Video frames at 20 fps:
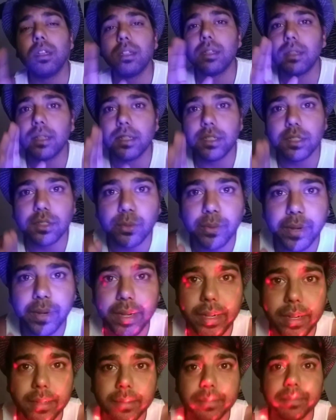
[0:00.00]
They're just
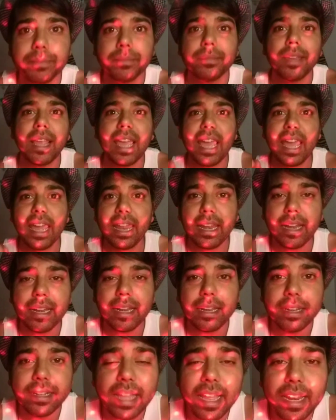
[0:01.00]
waiting.
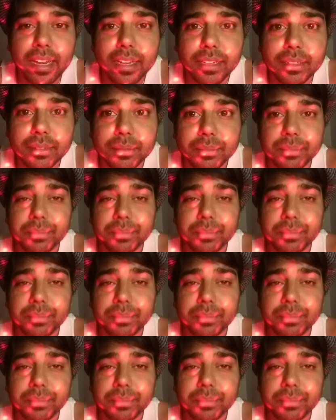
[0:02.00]
And then